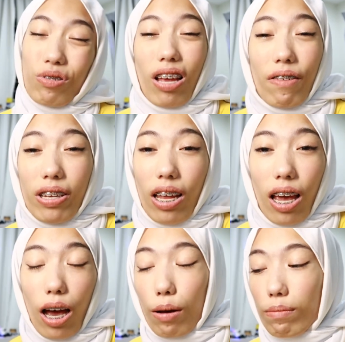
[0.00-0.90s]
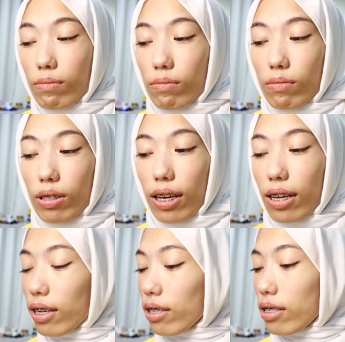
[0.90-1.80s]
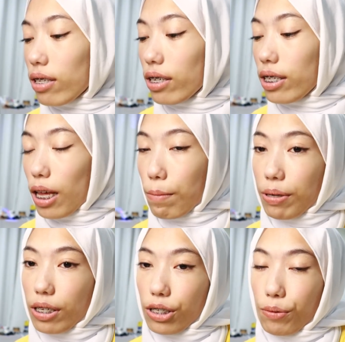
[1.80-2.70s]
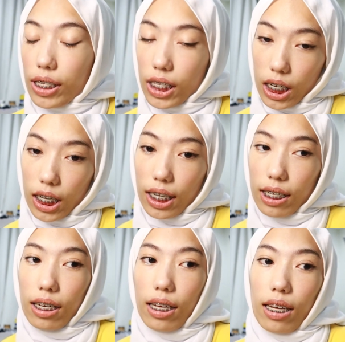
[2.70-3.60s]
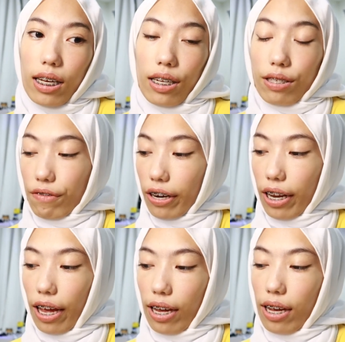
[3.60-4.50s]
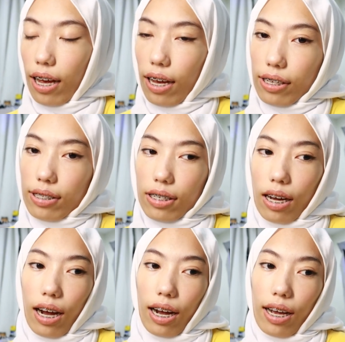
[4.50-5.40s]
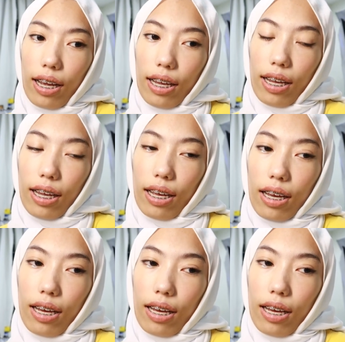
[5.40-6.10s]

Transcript: 07 a.m. It is December 23rd. It's Friday and I